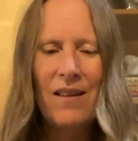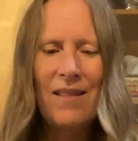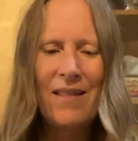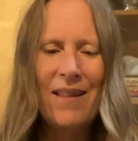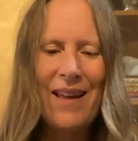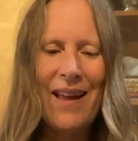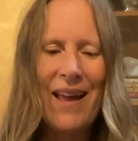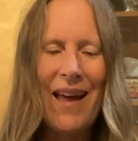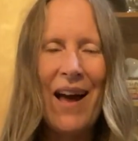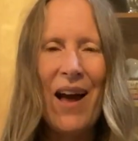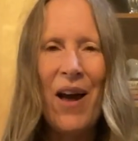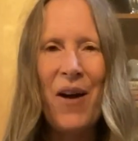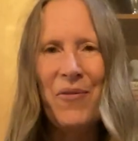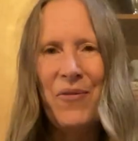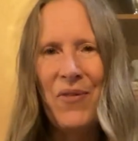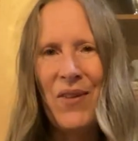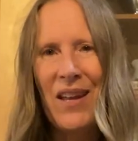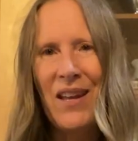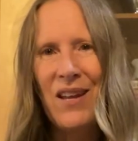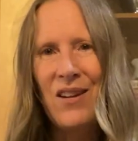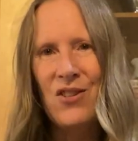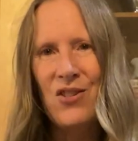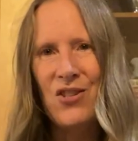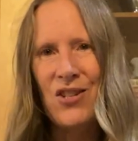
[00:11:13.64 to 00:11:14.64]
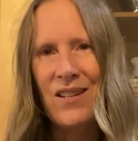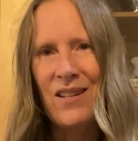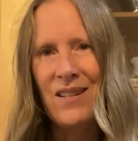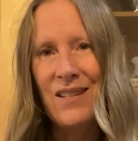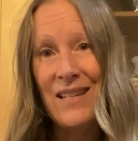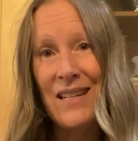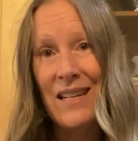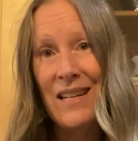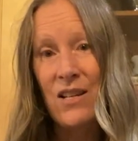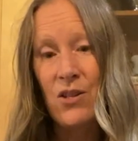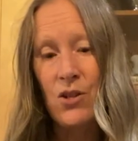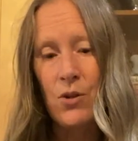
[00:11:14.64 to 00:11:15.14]
like half each
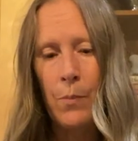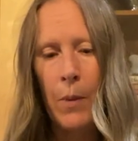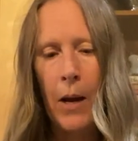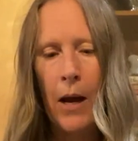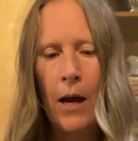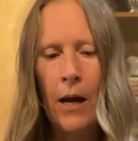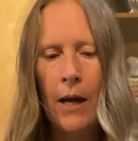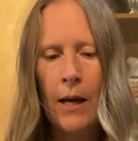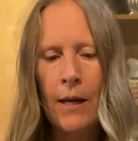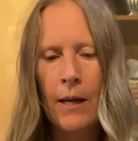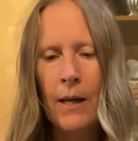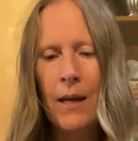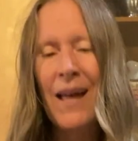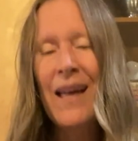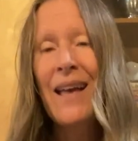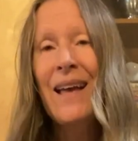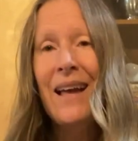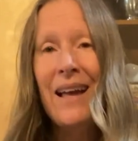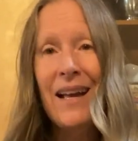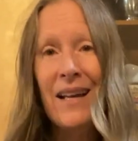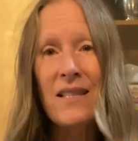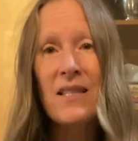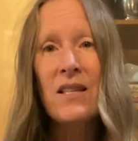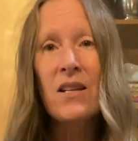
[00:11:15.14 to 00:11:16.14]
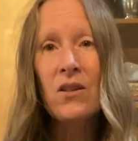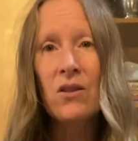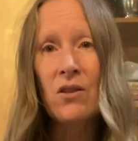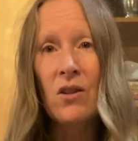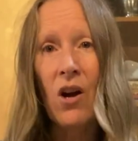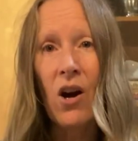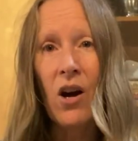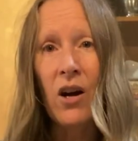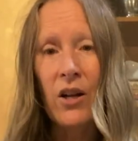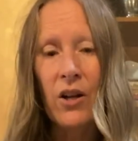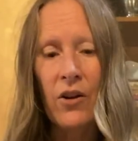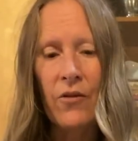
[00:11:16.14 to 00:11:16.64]
into each pie. It's a
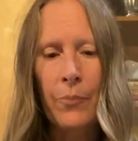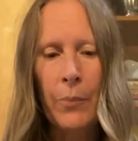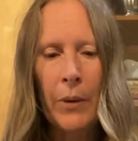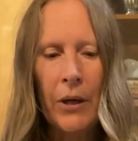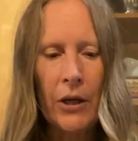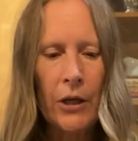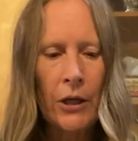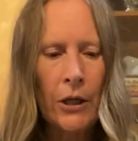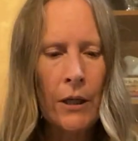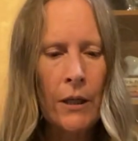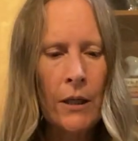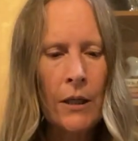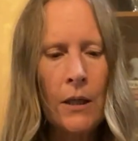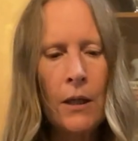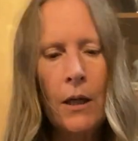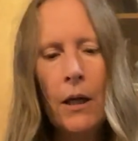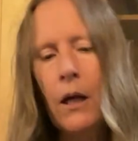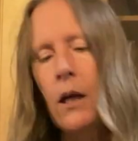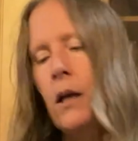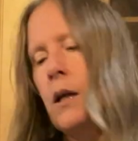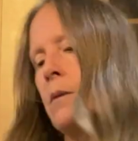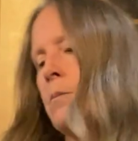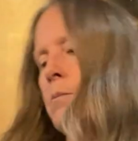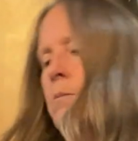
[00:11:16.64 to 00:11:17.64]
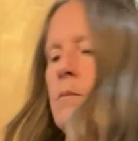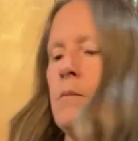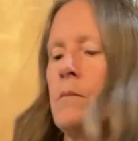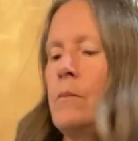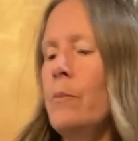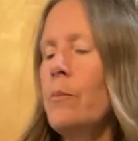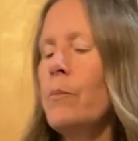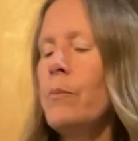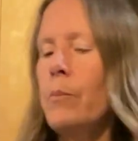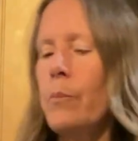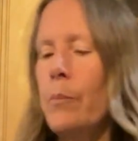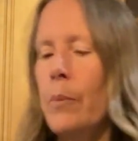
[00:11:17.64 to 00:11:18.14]
lot of butter,
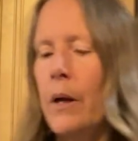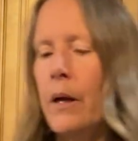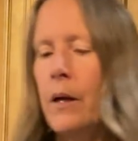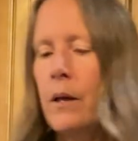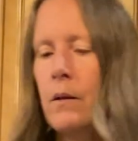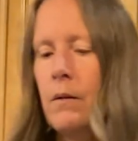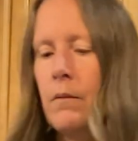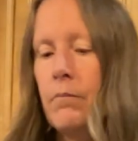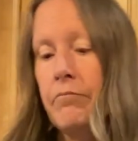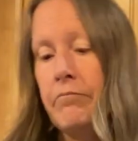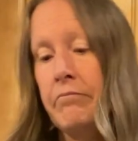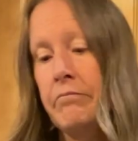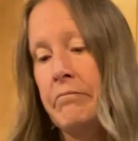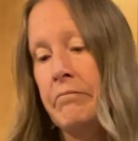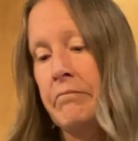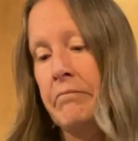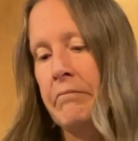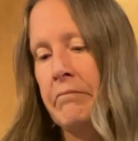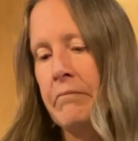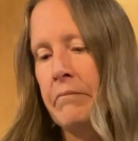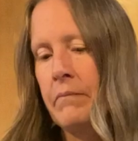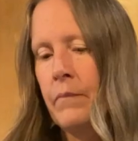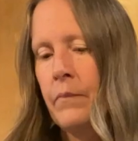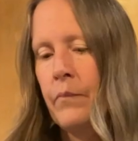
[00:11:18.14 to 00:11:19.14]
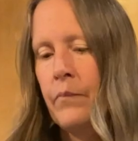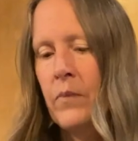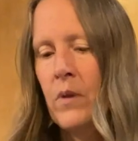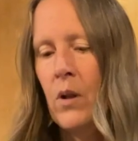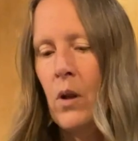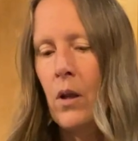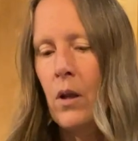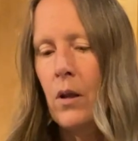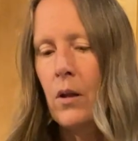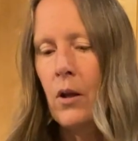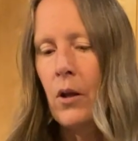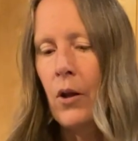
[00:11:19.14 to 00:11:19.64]
but
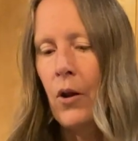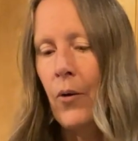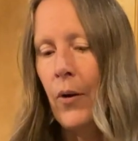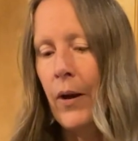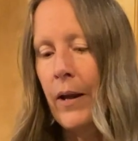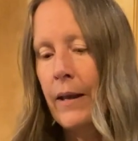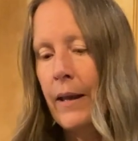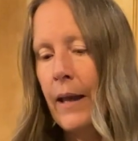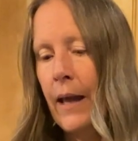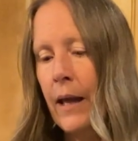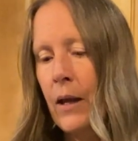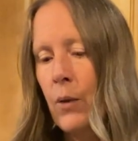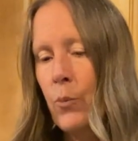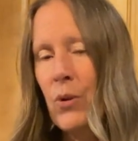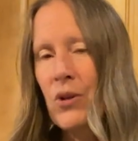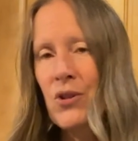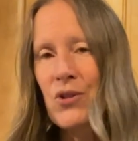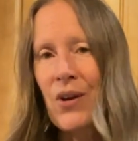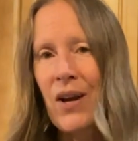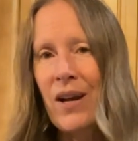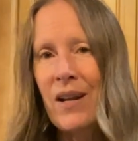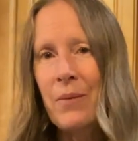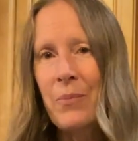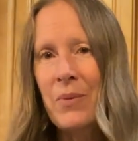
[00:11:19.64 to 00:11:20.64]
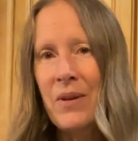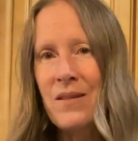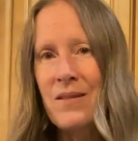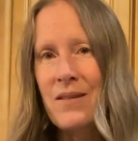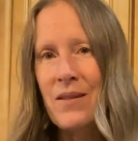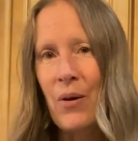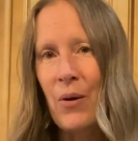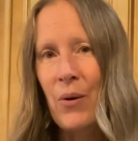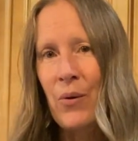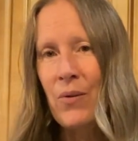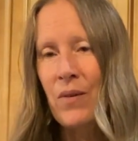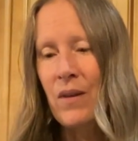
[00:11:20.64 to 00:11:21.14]
you know, again, we try to be as
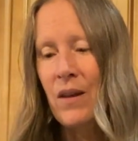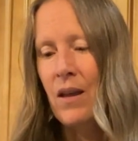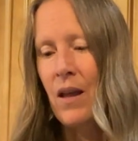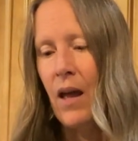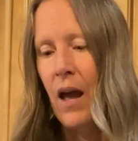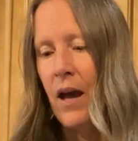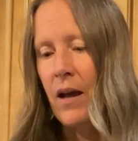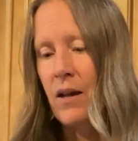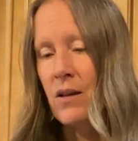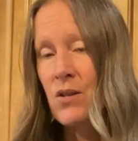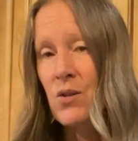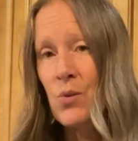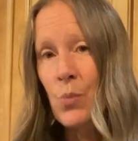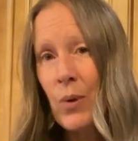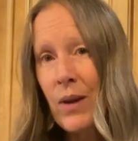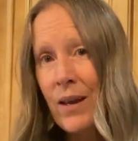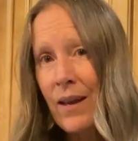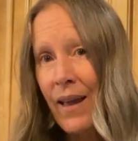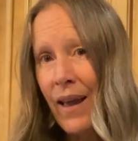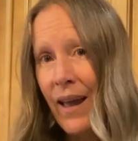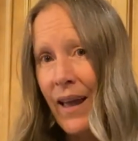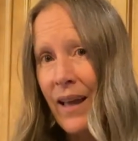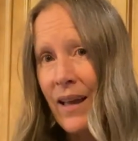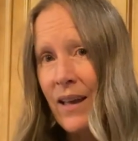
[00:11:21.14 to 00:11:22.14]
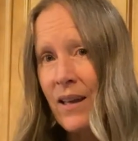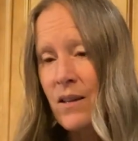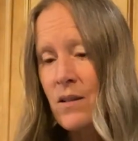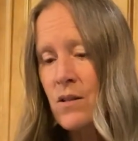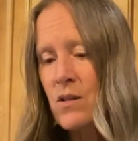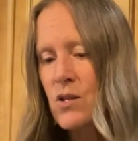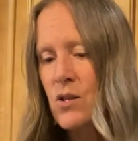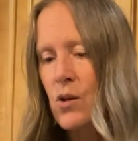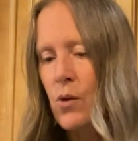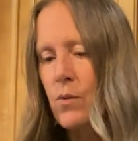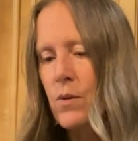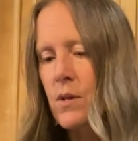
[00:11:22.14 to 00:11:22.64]
healthy as we can.
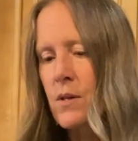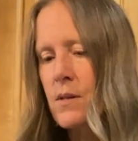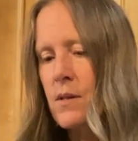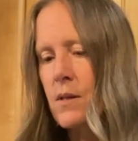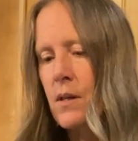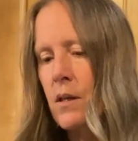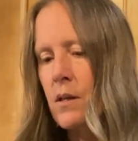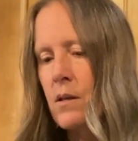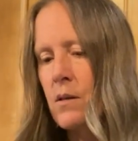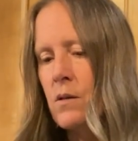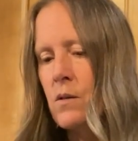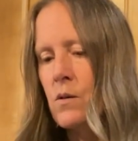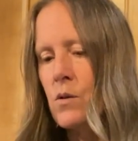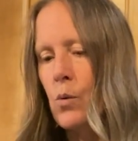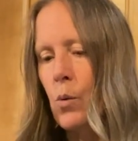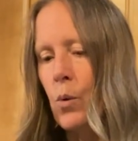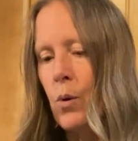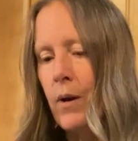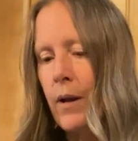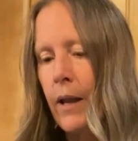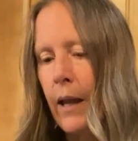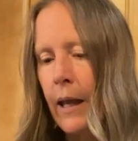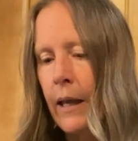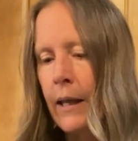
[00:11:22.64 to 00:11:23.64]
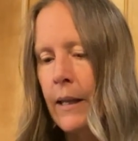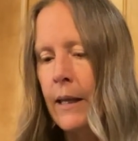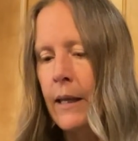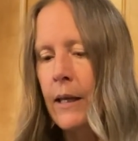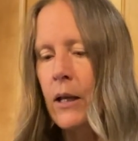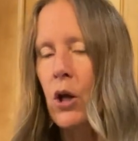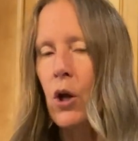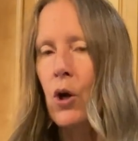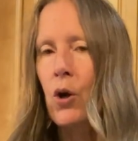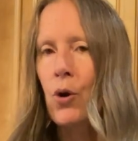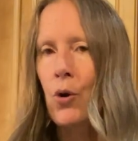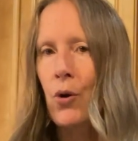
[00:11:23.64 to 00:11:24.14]
So this is
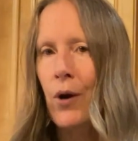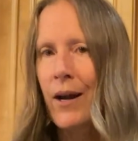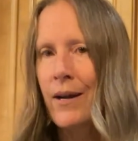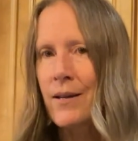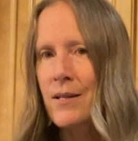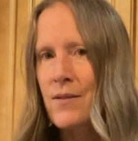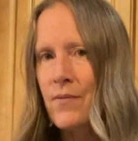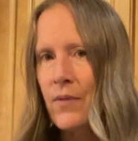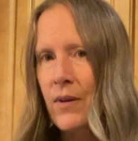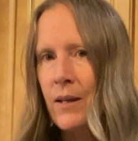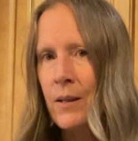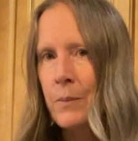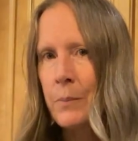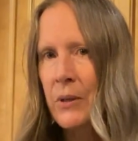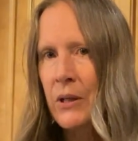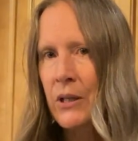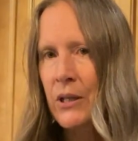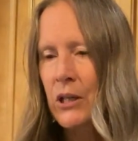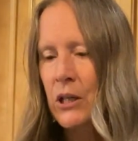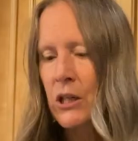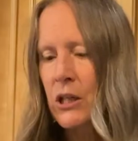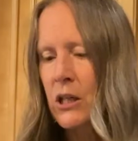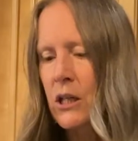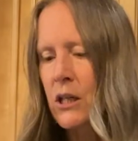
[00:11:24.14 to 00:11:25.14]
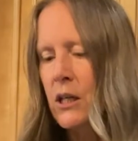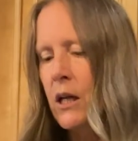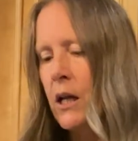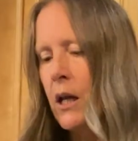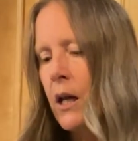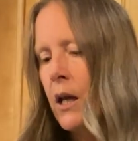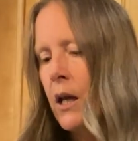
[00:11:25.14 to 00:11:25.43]
organic grass-fed butter.